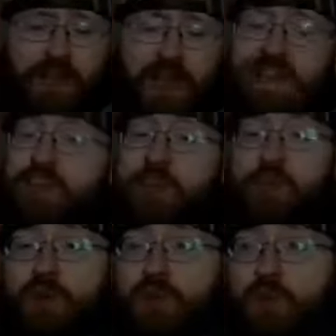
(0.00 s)
and that's
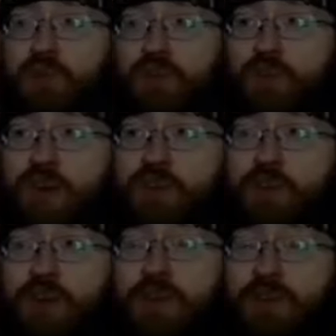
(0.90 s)
actually one of the reasons why you
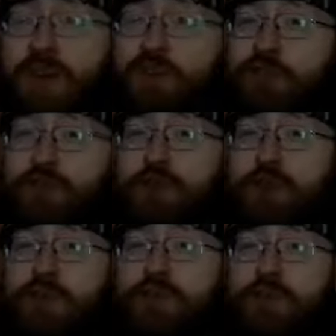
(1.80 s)
don't have a lot of Super
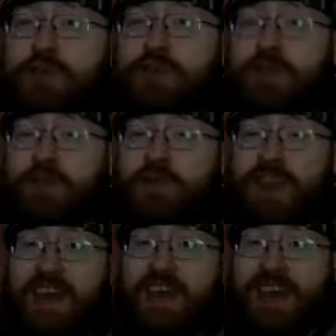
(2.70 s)
Mario Brothers stuff
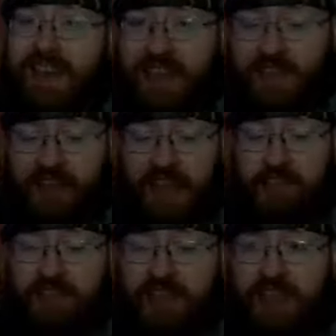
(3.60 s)
in
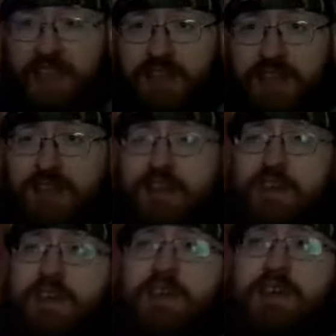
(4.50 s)
Captain N.
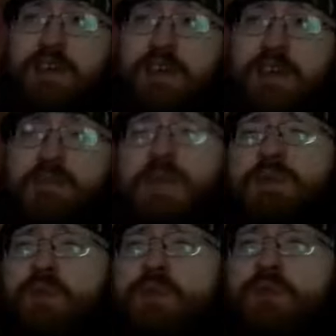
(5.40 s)
Like
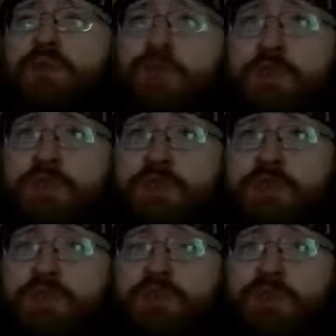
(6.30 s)
maybe one or two
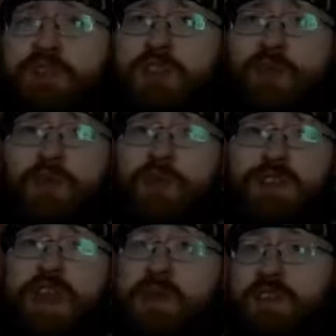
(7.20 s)
references, but you don't
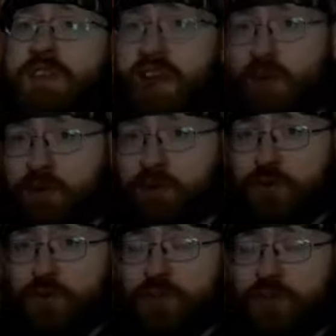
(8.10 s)
really have the
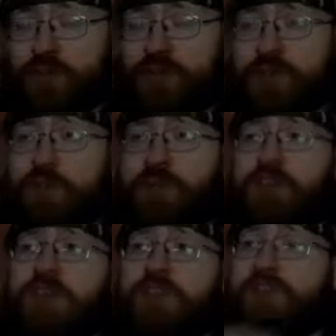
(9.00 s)
characters or such in there
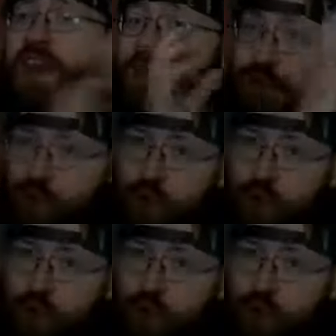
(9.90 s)
because they have their